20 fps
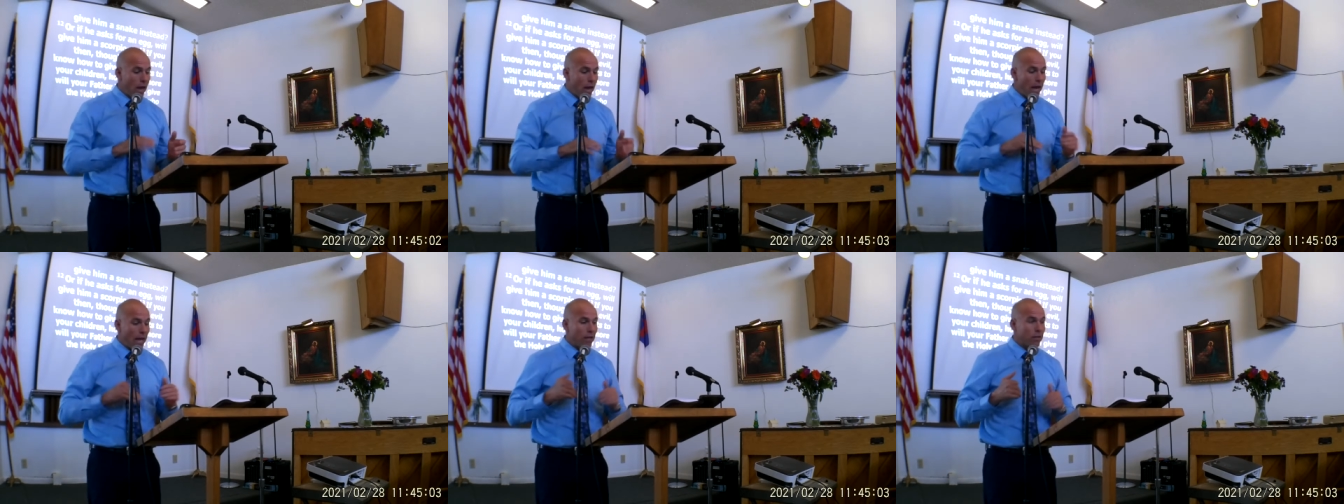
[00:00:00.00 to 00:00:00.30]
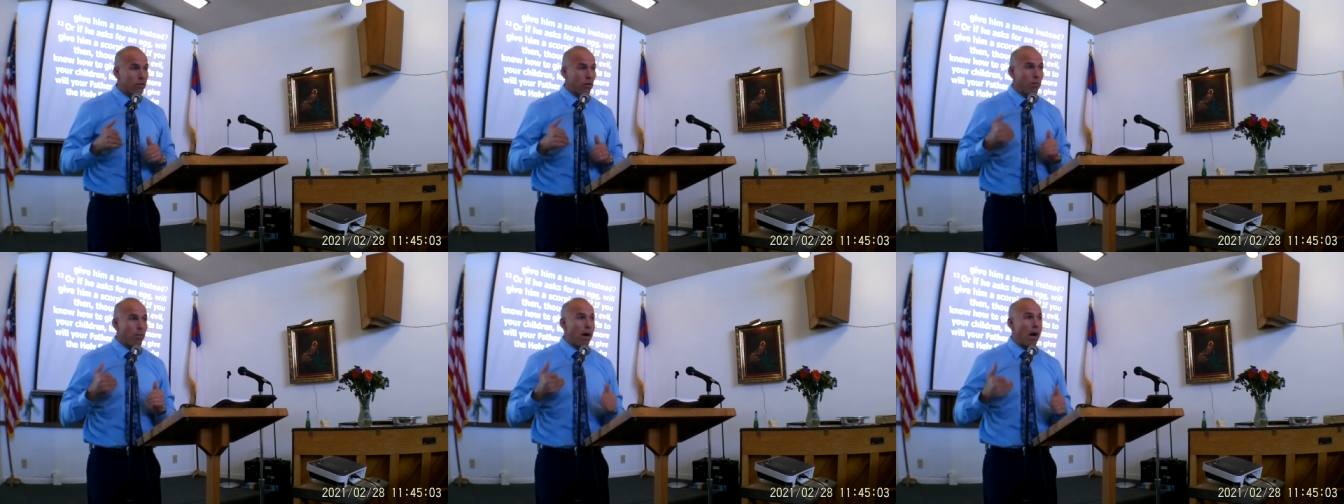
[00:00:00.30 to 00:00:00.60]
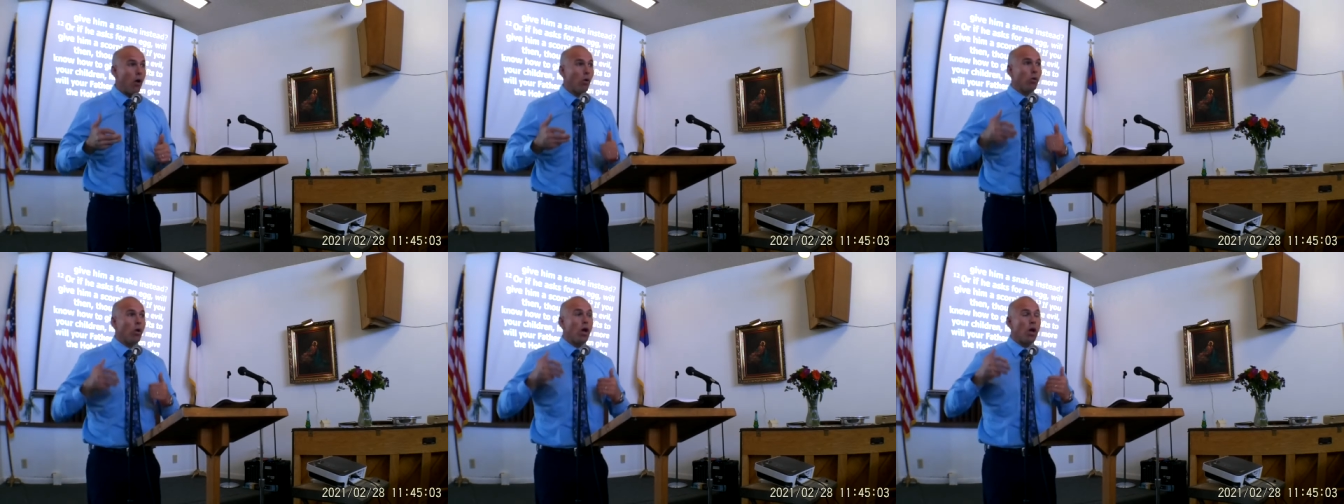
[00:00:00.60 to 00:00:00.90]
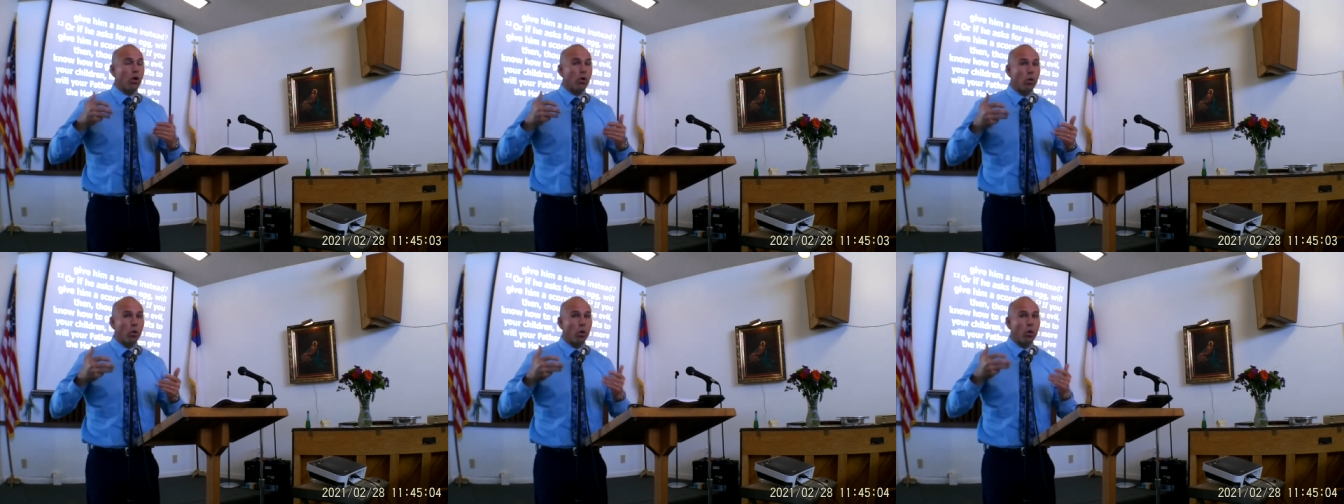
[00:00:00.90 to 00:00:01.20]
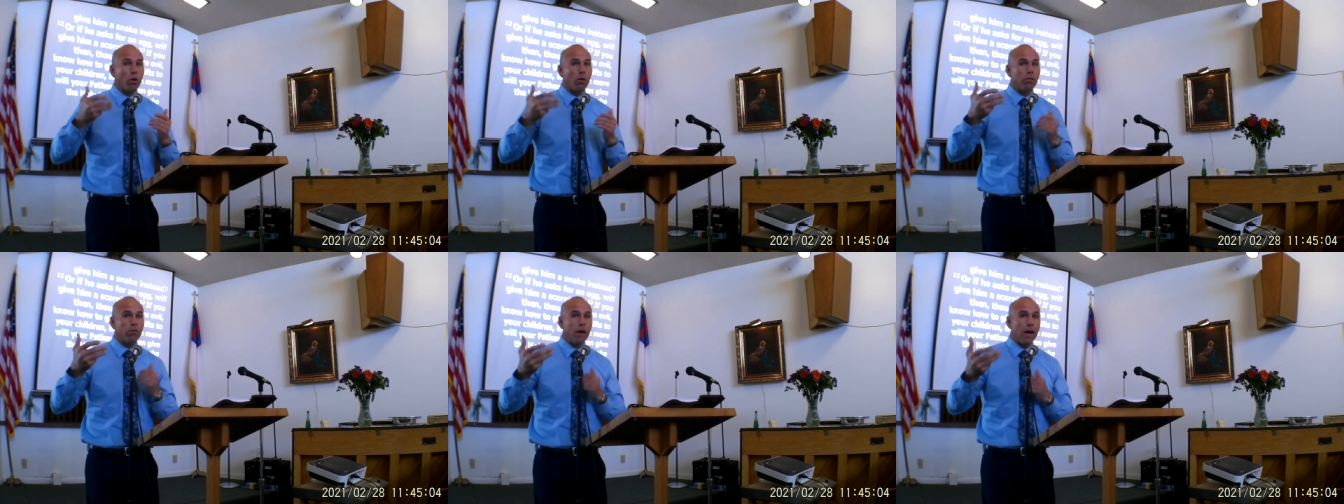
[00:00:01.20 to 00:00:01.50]
It's about
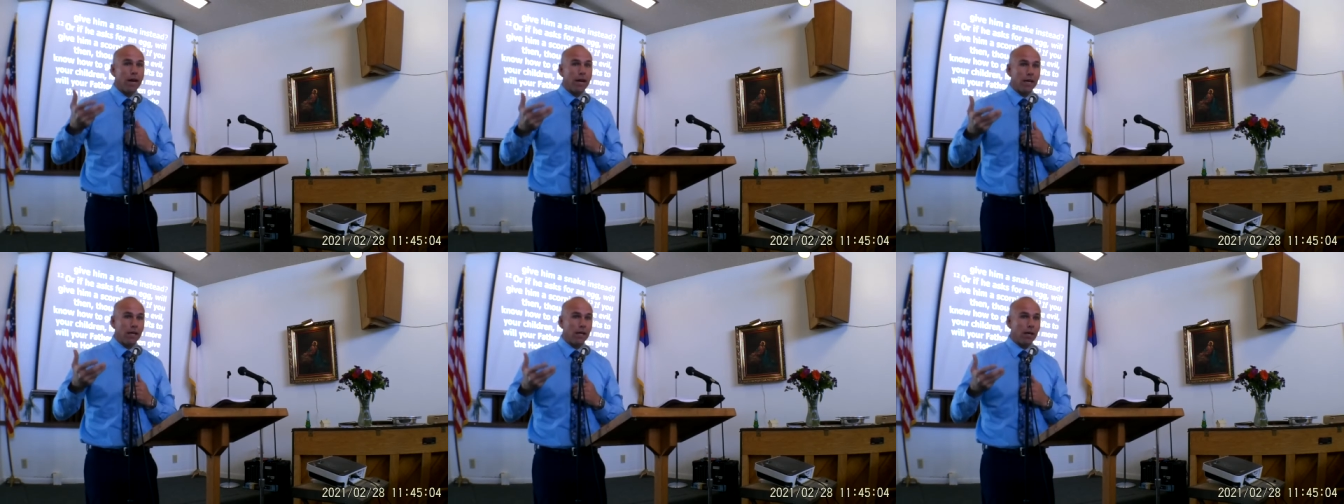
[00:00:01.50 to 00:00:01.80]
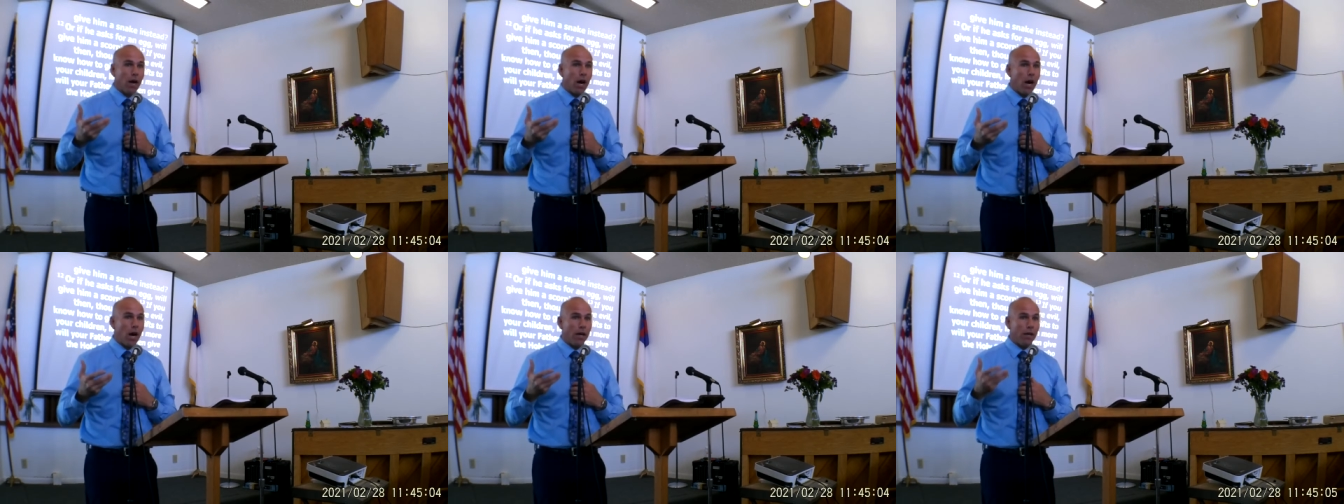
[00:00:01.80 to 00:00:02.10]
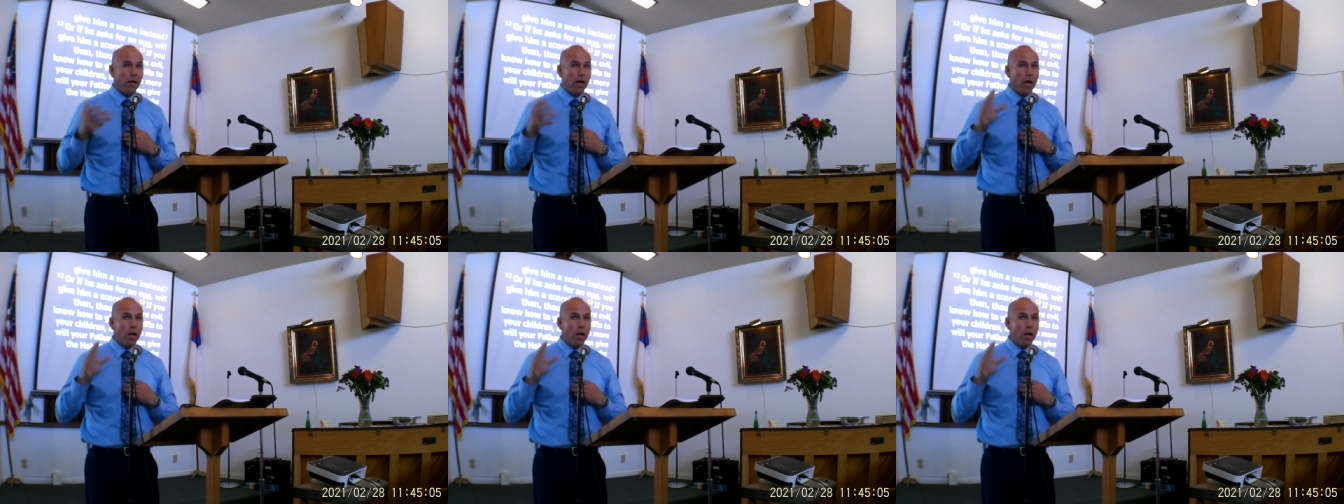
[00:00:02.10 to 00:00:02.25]
glorifying God,